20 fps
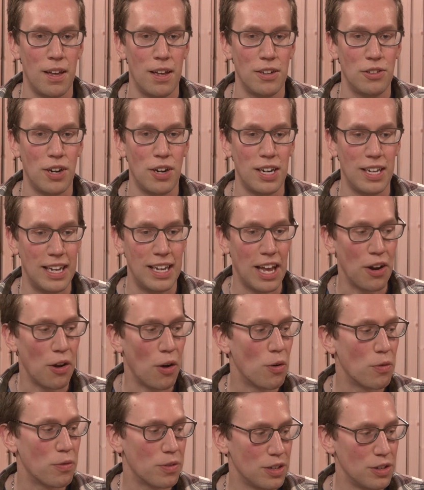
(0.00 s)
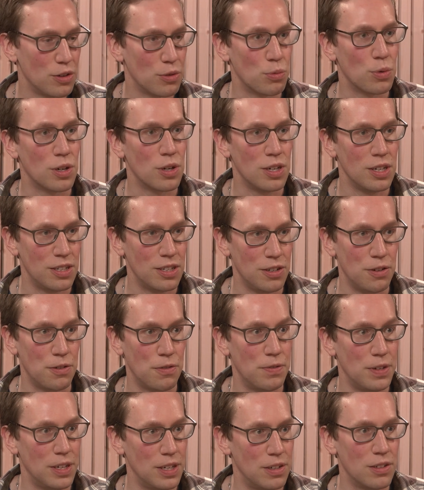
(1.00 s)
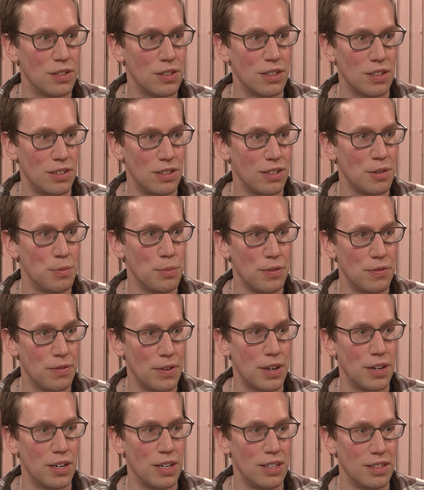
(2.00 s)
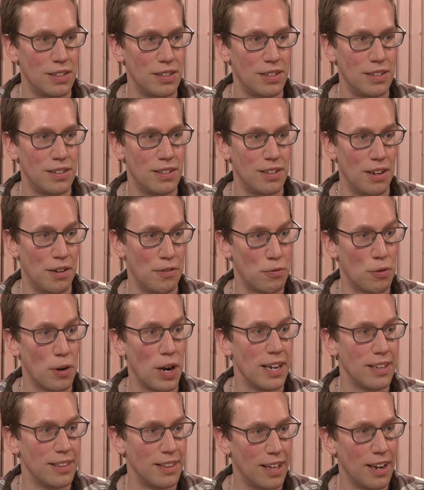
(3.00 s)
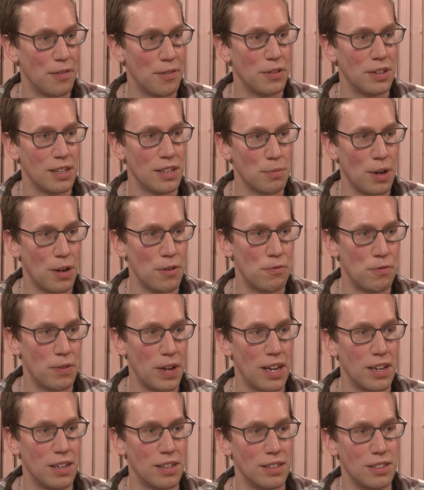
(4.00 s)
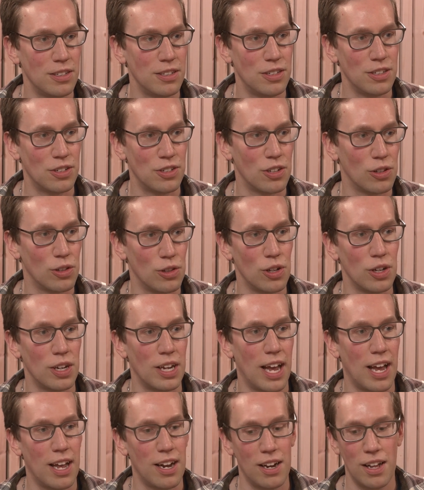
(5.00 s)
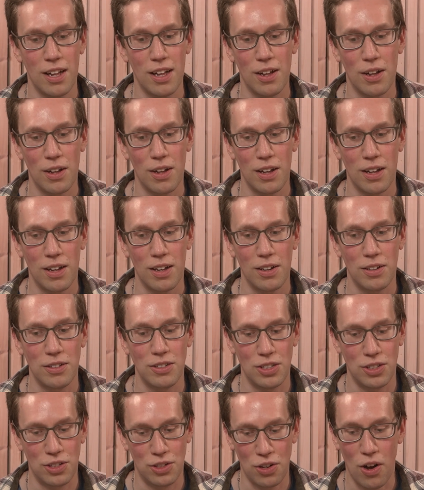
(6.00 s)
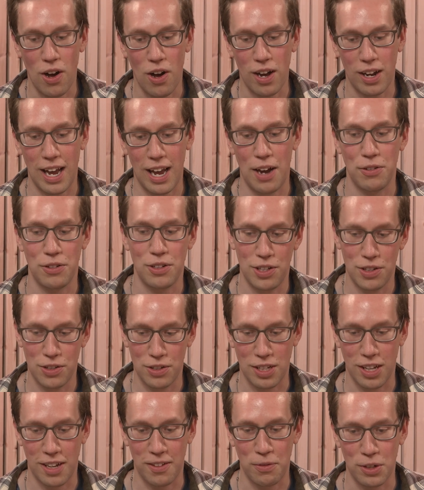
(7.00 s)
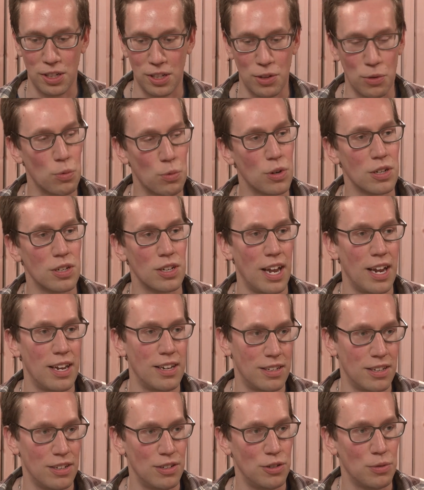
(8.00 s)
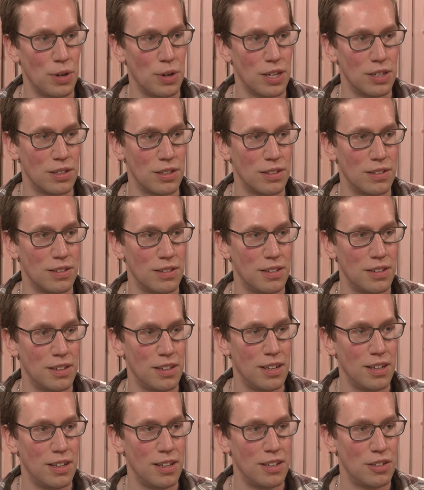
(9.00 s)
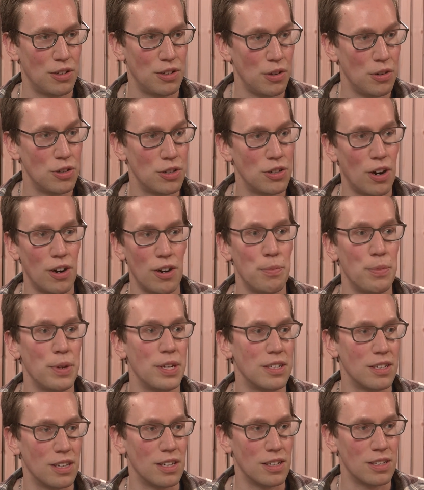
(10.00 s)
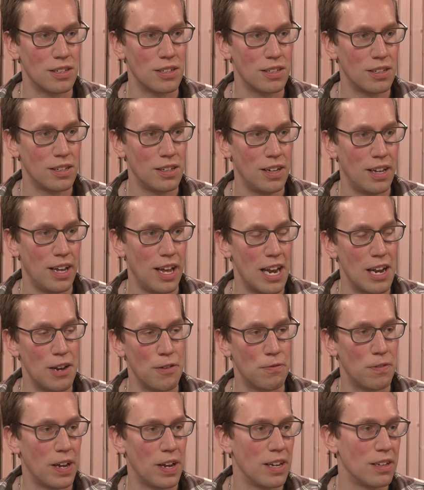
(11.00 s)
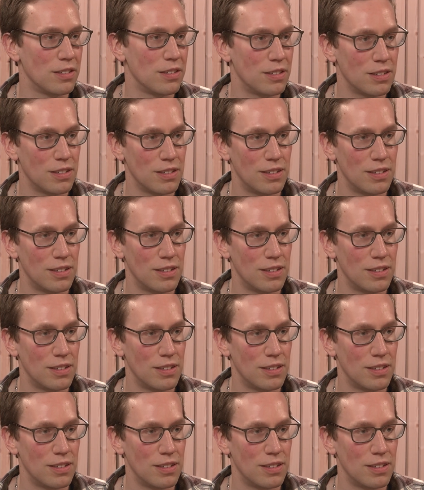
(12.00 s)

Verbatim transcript: try to get over your worries and your fears because you're going to be very afraid that everything might fail is just to look at just talk out to yourself what's the worst case situation so you start a business and it fails